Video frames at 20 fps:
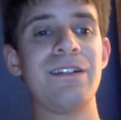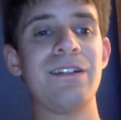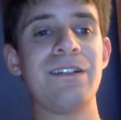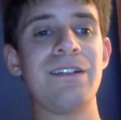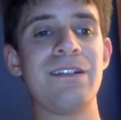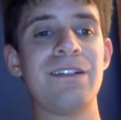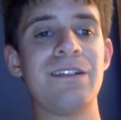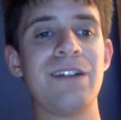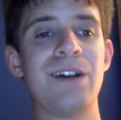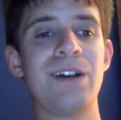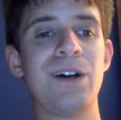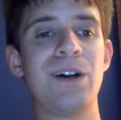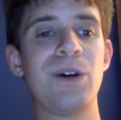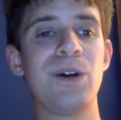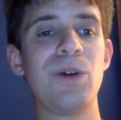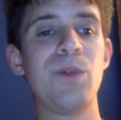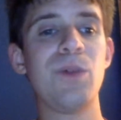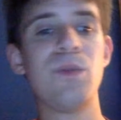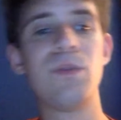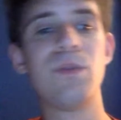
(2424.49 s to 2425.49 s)

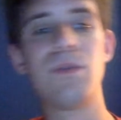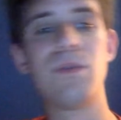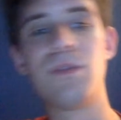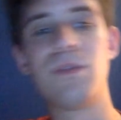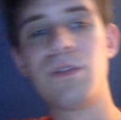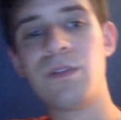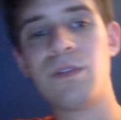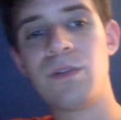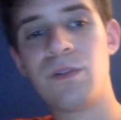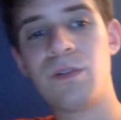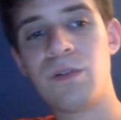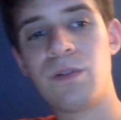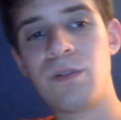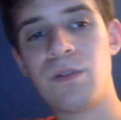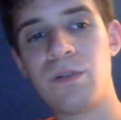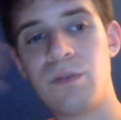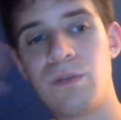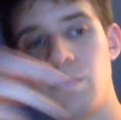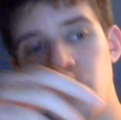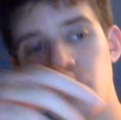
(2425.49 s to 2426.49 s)
So
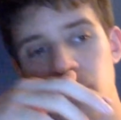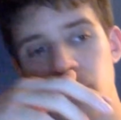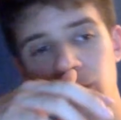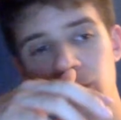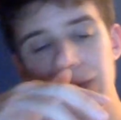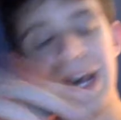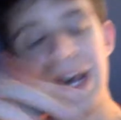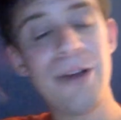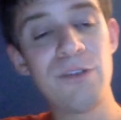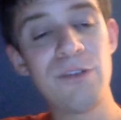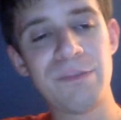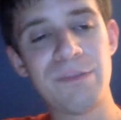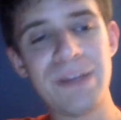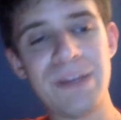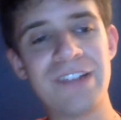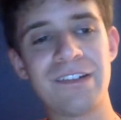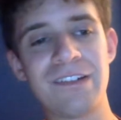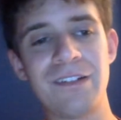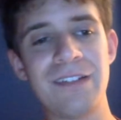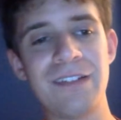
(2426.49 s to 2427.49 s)
that was
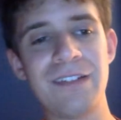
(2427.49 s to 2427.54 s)
basically